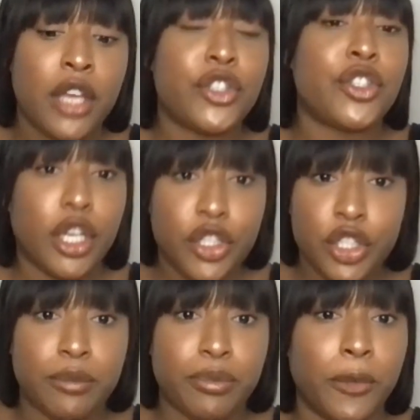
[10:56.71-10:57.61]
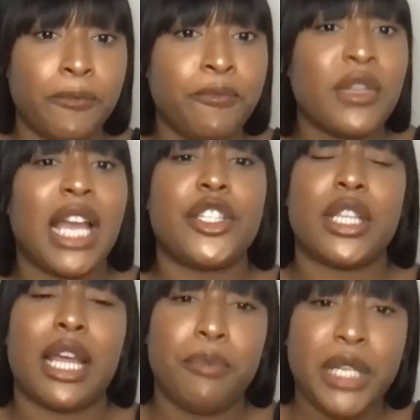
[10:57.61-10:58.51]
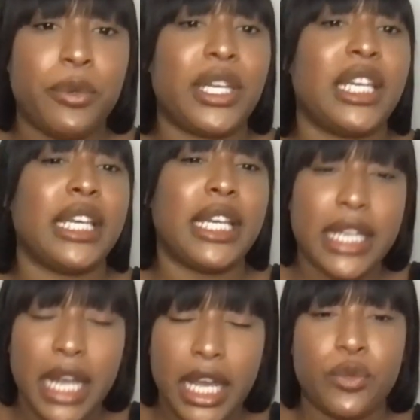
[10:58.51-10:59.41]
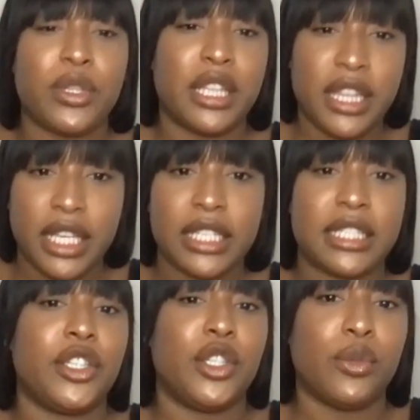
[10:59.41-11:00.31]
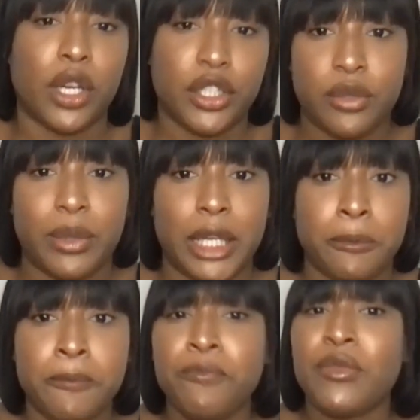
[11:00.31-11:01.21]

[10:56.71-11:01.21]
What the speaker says: searchable, and so that people can connect with the things that you are doing.